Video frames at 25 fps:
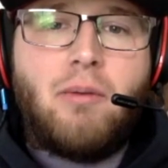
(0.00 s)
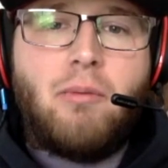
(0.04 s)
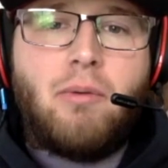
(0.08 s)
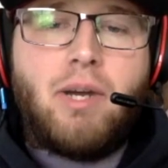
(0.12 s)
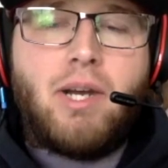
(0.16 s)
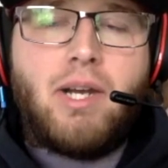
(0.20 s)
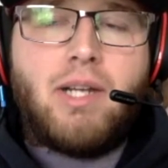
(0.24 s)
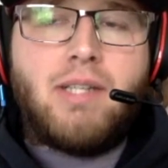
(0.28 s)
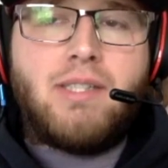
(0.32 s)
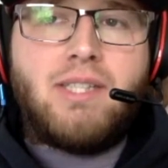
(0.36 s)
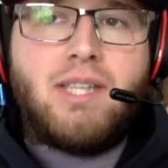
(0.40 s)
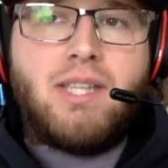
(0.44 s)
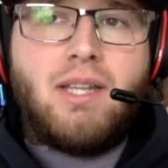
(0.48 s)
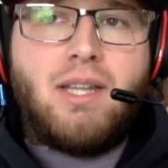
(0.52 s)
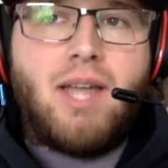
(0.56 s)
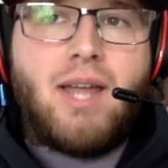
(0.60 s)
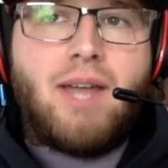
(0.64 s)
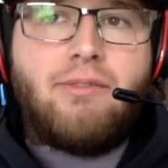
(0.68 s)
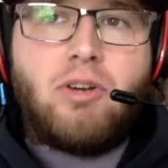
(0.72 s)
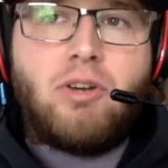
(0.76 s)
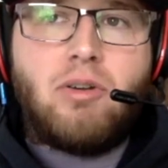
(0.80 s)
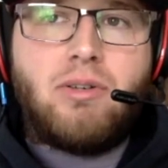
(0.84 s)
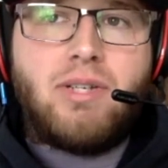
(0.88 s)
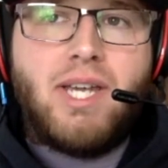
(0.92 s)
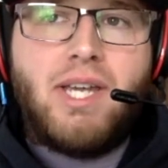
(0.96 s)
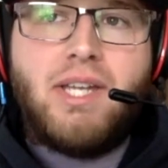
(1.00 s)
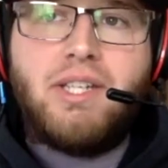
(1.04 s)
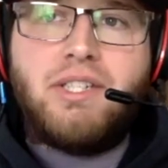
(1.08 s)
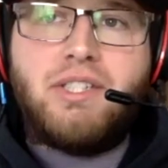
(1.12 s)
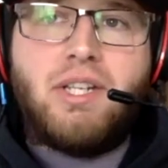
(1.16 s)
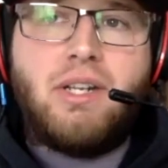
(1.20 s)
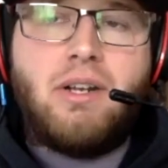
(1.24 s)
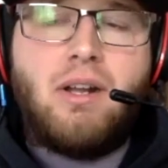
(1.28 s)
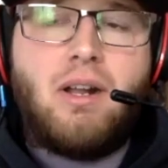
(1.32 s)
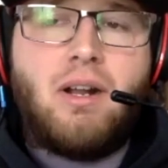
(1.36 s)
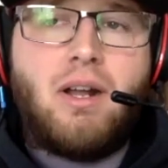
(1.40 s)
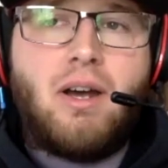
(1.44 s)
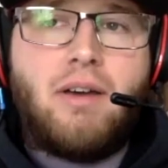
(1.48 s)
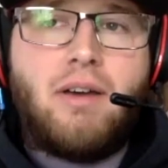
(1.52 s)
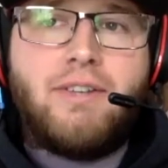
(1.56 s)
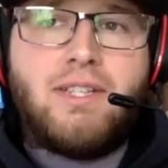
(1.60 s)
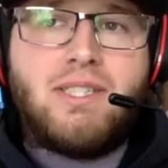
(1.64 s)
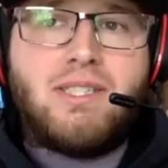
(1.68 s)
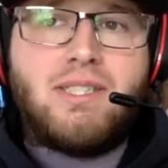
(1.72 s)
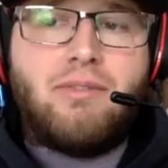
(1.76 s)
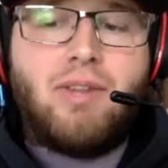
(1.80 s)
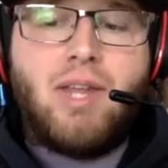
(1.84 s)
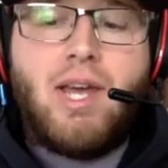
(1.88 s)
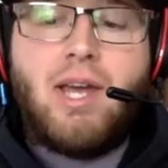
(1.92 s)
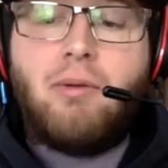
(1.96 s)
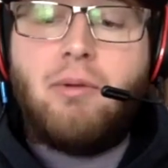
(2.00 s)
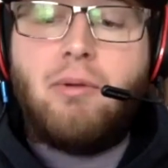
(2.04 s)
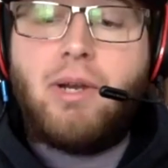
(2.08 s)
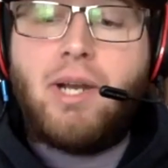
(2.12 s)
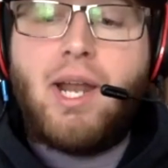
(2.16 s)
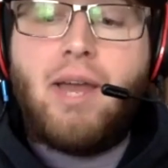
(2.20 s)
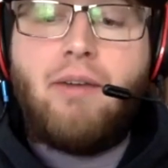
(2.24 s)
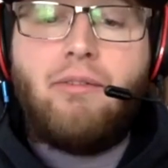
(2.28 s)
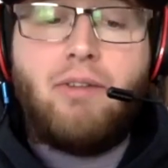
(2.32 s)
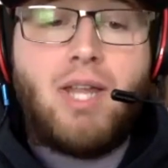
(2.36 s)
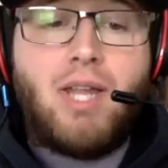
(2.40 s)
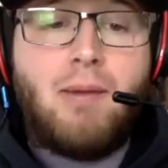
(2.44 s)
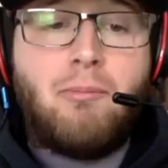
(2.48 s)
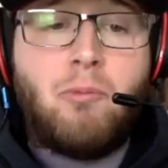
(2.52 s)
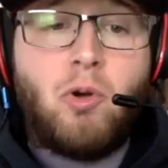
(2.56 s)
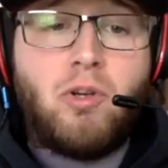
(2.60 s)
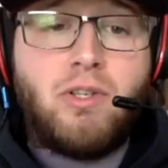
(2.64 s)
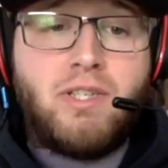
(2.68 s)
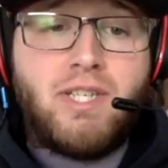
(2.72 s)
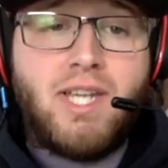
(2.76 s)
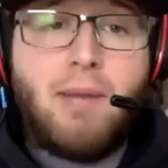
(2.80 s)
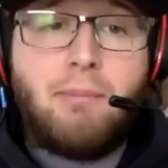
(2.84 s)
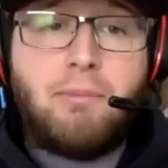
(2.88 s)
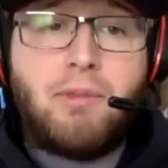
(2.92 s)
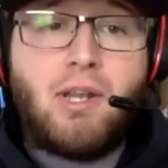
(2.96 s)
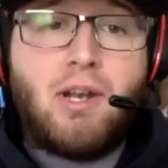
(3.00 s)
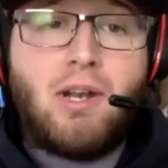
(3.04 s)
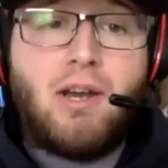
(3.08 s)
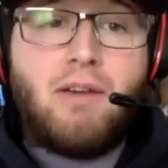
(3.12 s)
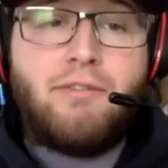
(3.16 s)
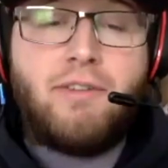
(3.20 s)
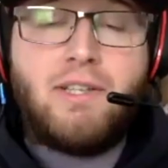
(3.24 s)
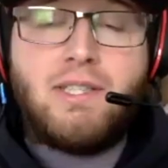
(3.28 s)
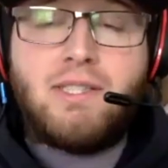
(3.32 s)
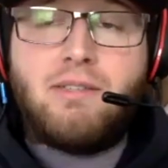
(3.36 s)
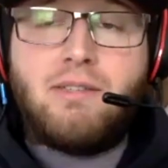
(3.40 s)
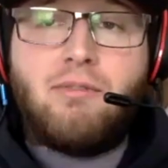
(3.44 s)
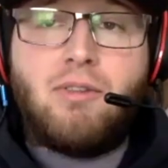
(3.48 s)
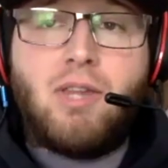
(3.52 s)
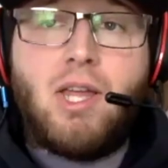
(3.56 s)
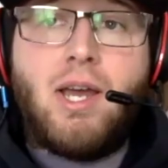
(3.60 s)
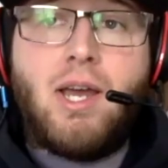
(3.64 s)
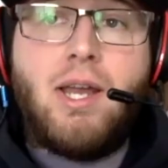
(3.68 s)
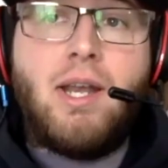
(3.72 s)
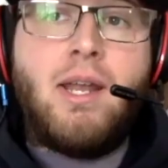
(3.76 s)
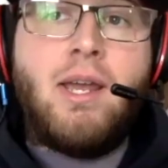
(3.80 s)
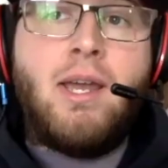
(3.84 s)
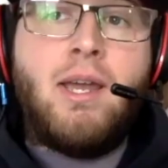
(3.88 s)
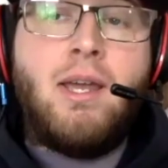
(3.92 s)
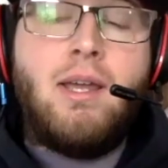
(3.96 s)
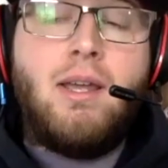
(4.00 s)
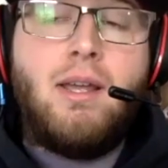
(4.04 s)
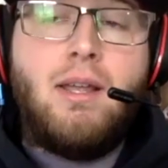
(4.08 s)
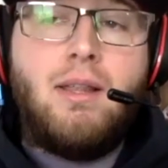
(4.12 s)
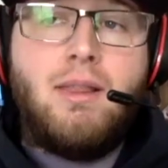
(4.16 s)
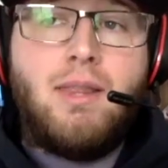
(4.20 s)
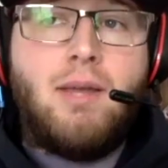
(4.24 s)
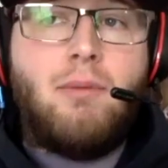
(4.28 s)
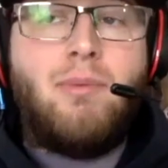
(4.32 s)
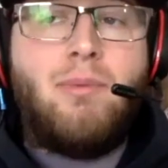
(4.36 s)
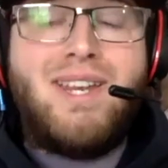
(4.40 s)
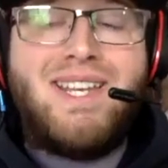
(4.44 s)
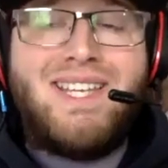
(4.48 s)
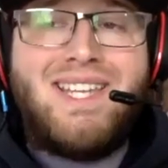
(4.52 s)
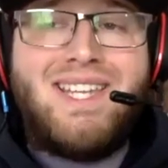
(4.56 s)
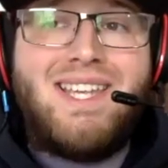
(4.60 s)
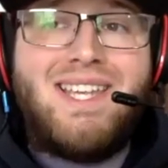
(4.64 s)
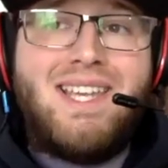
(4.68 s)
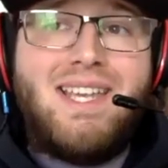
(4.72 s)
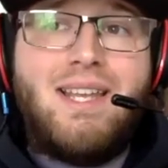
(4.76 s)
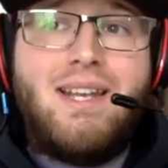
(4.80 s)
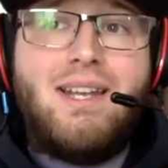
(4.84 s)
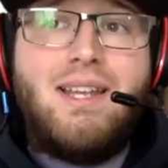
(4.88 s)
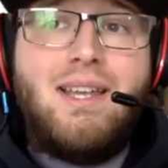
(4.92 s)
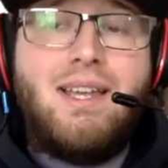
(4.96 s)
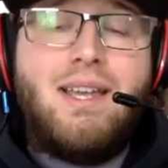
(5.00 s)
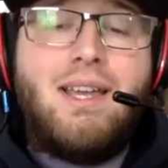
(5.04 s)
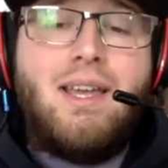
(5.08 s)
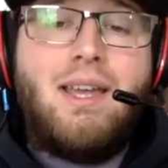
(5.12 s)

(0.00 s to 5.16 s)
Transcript: we're going to see a lot of rotation on offensive line. We're going to have a lot more depth on offensive line than we did.